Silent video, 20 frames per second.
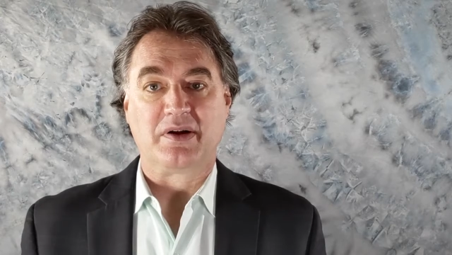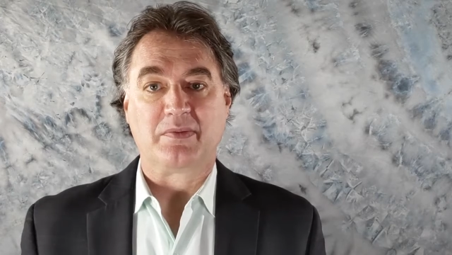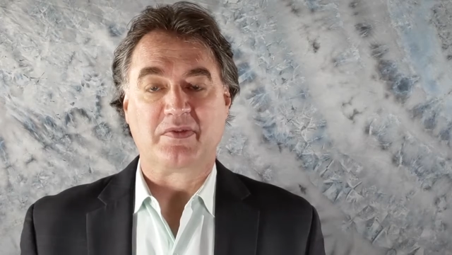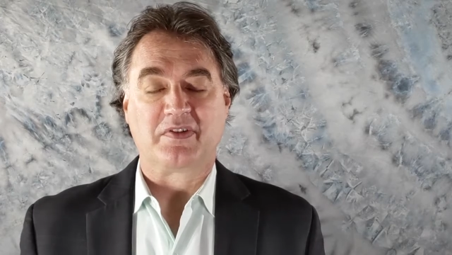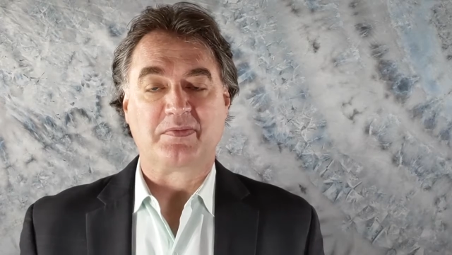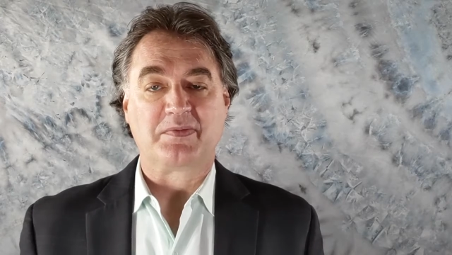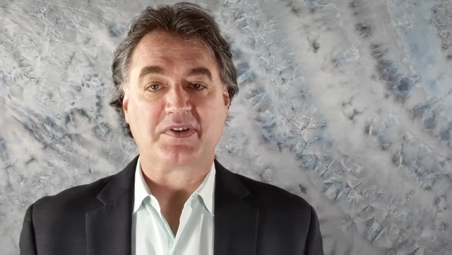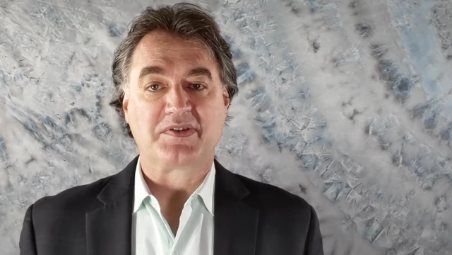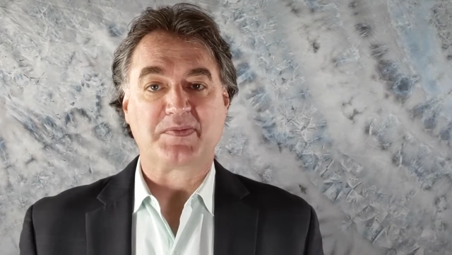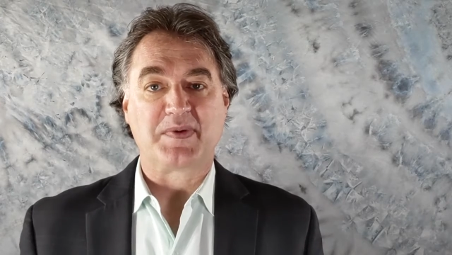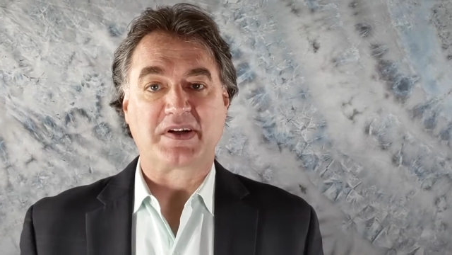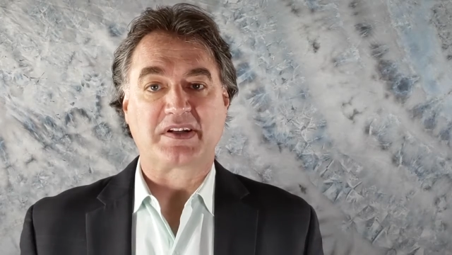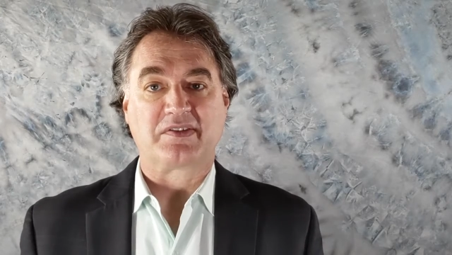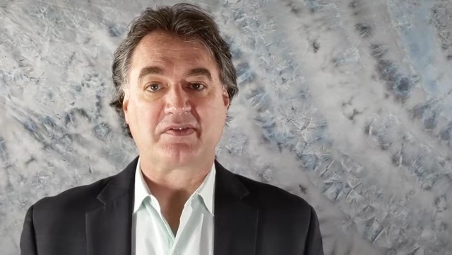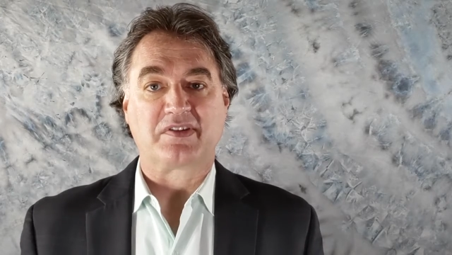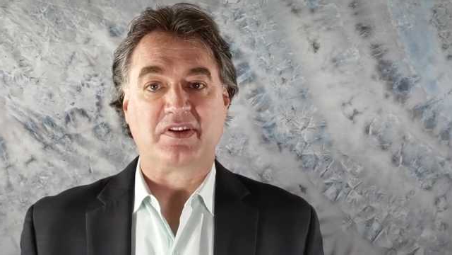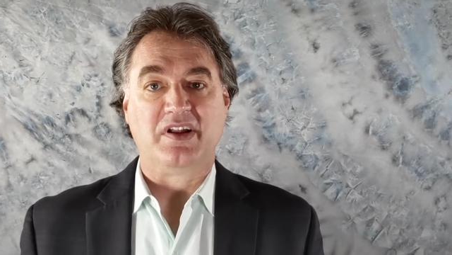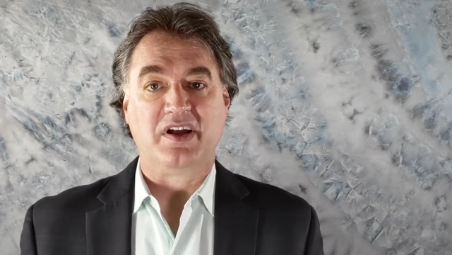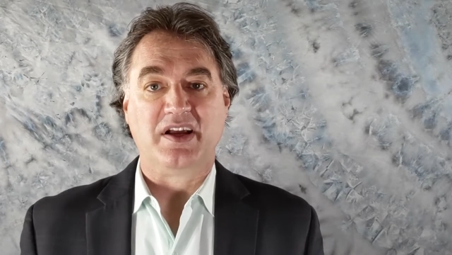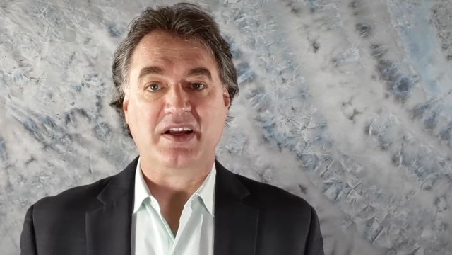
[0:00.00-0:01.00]
number of
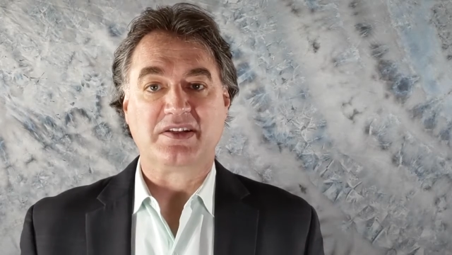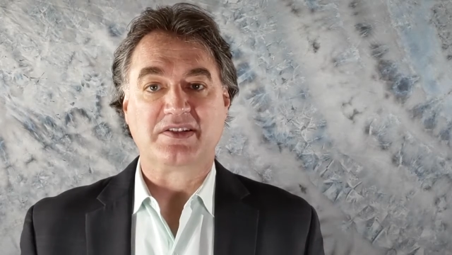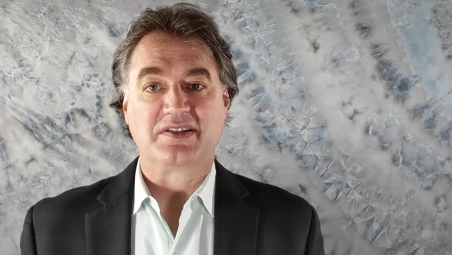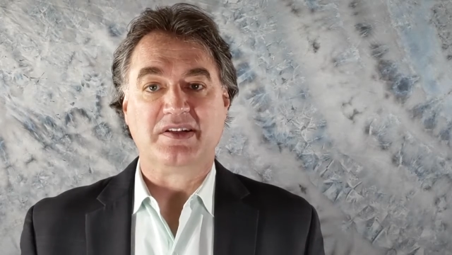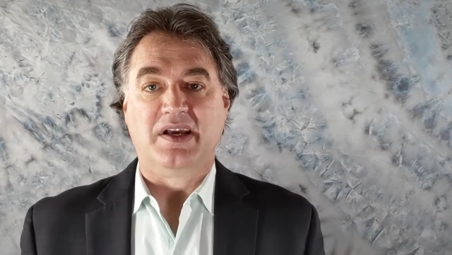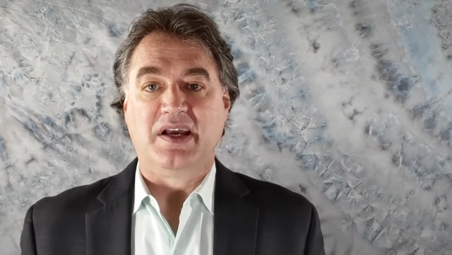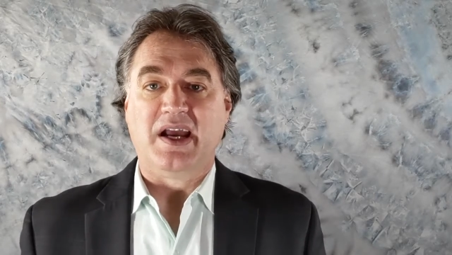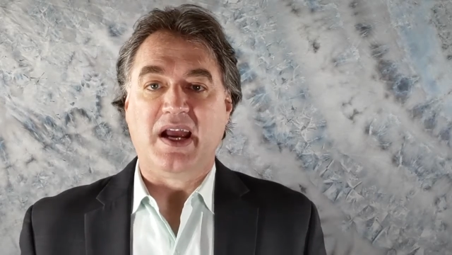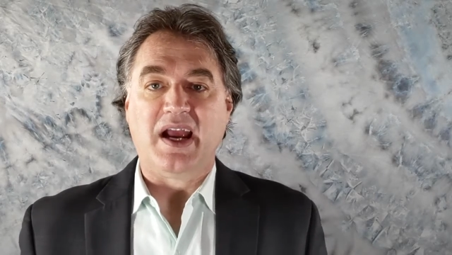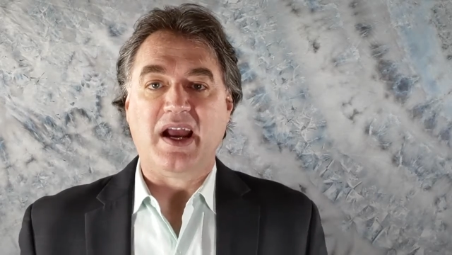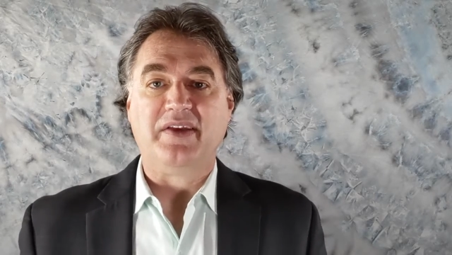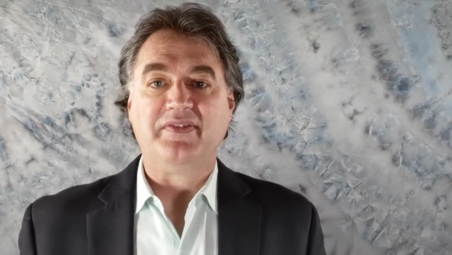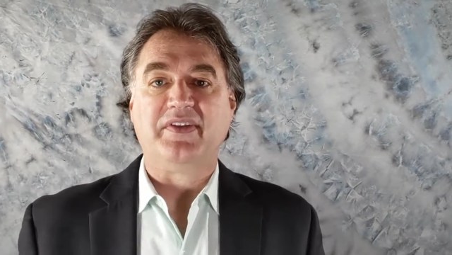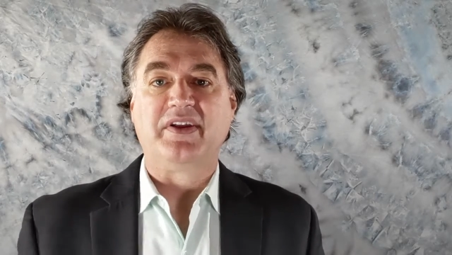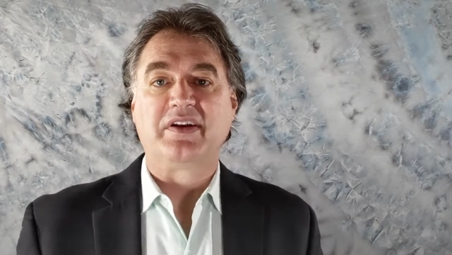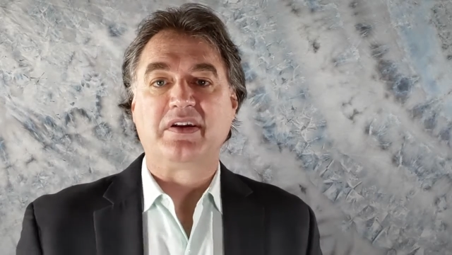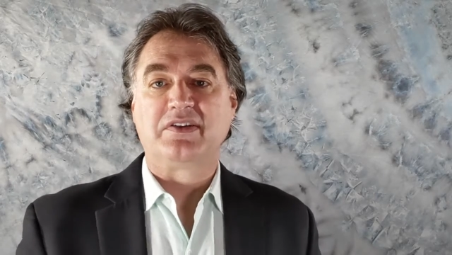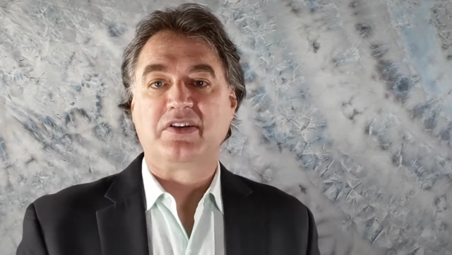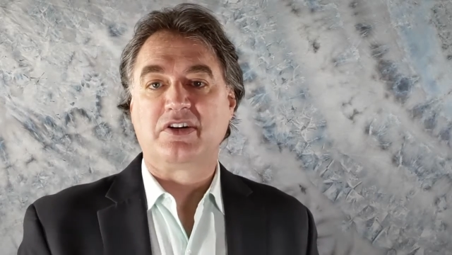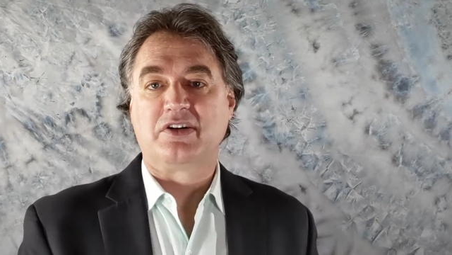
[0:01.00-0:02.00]
prospective clients, and
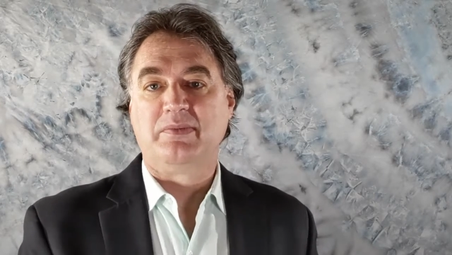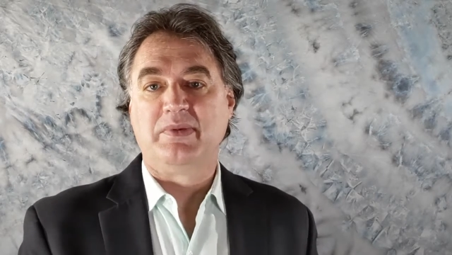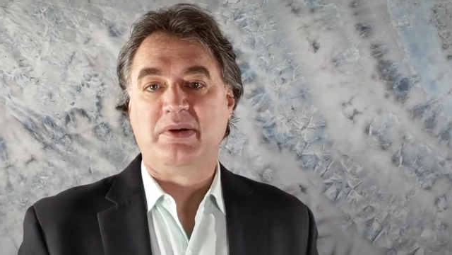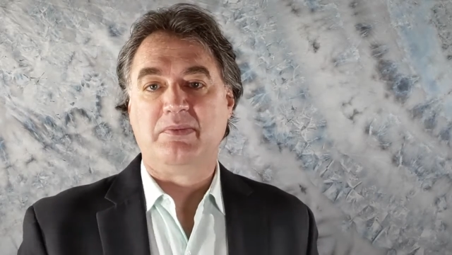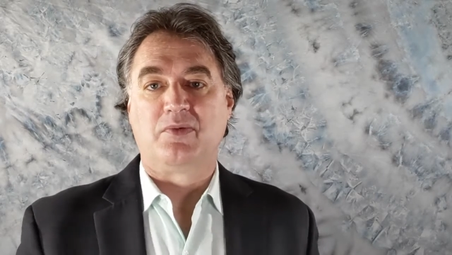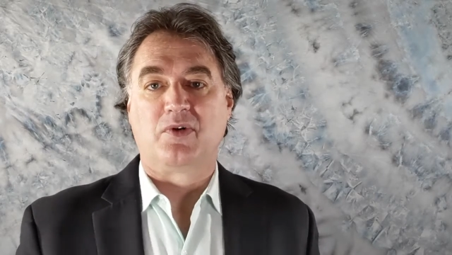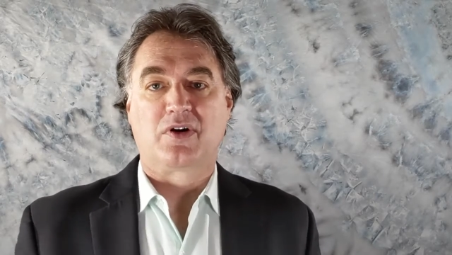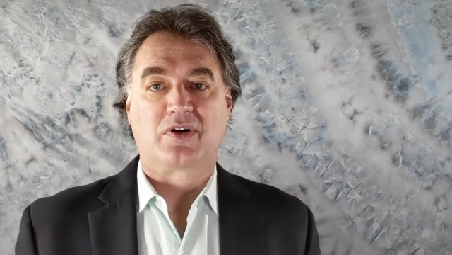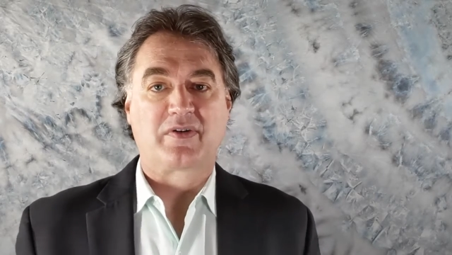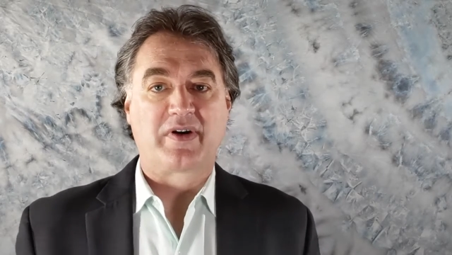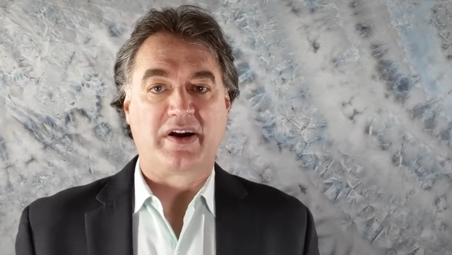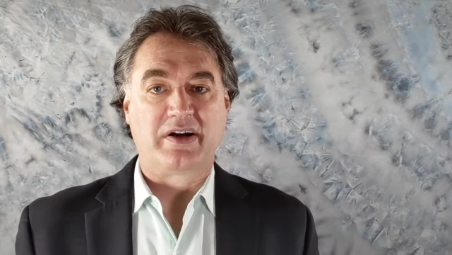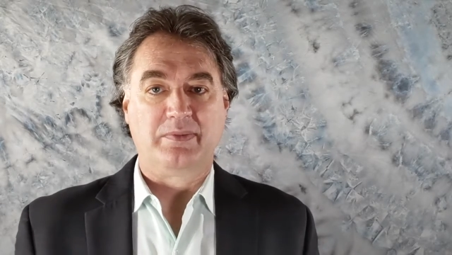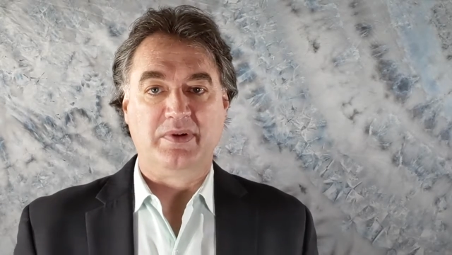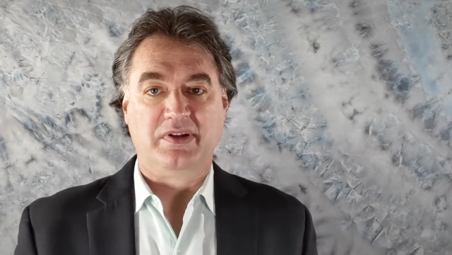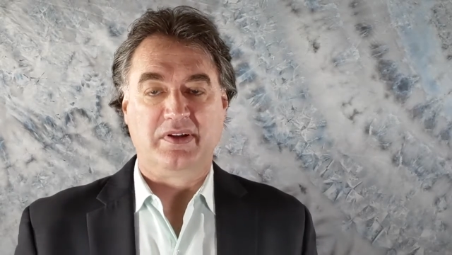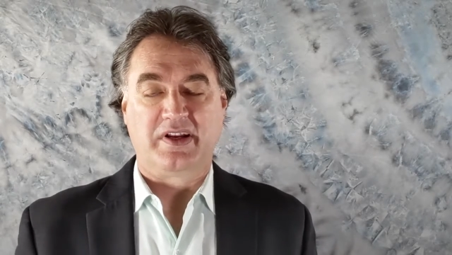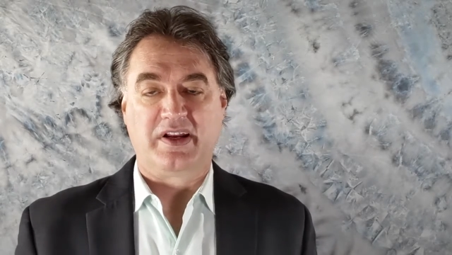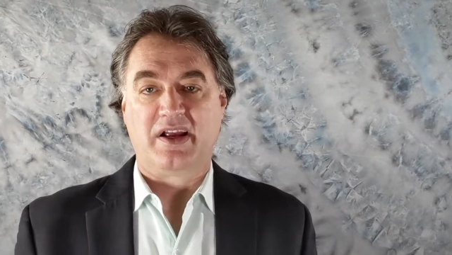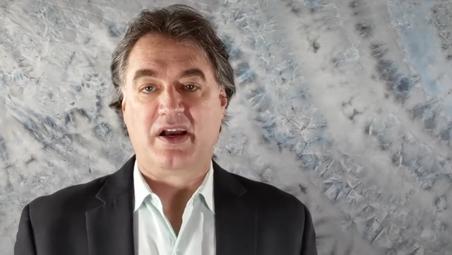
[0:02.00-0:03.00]
then a little bit more
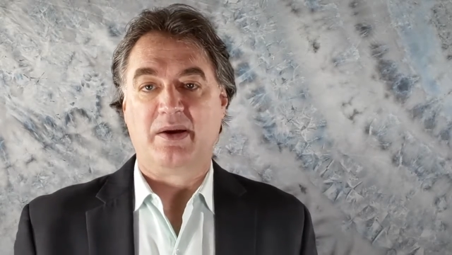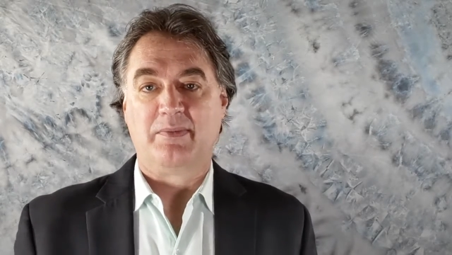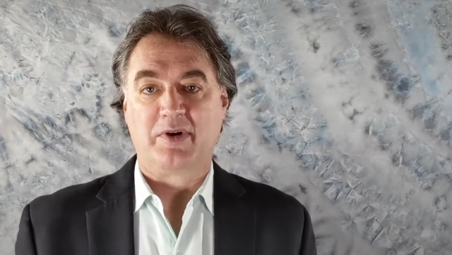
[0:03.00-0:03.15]
credibility.